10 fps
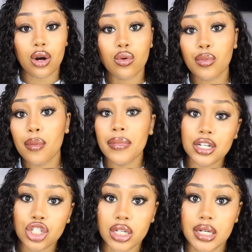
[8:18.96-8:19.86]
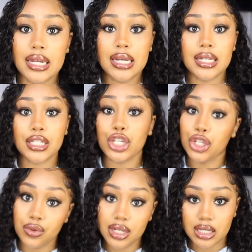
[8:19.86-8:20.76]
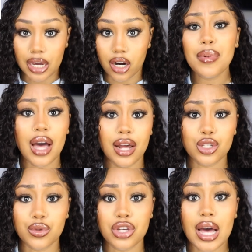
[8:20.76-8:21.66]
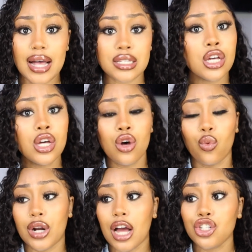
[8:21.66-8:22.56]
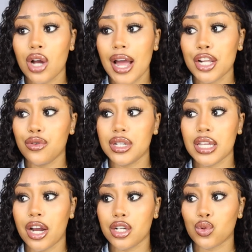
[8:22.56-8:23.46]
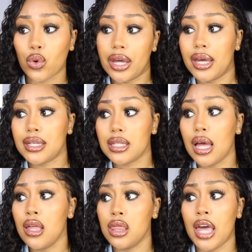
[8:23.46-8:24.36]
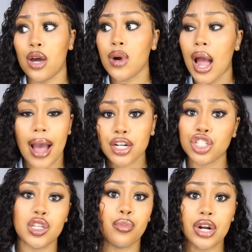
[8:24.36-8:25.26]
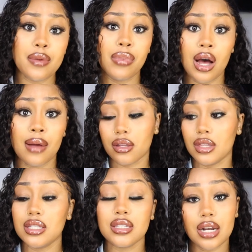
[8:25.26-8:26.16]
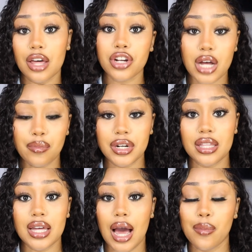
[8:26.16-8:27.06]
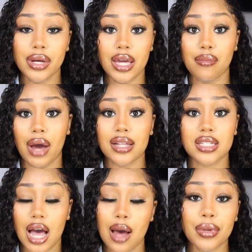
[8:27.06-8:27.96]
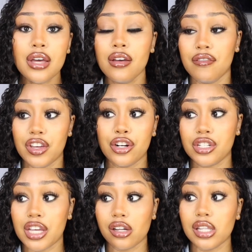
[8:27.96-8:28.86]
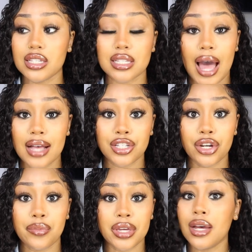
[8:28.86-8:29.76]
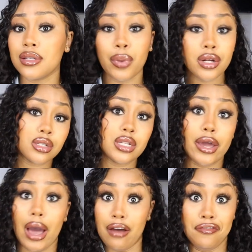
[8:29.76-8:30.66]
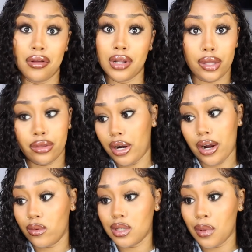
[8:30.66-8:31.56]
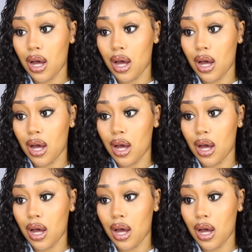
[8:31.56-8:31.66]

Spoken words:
honorable mention is Eunice Hair. I'll be honest with you guys, when I tried Eunice Hair's wigs, they were actually pretty bomb. This is another company that I put in my top vendors hair list last year, because personally I felt like their hair was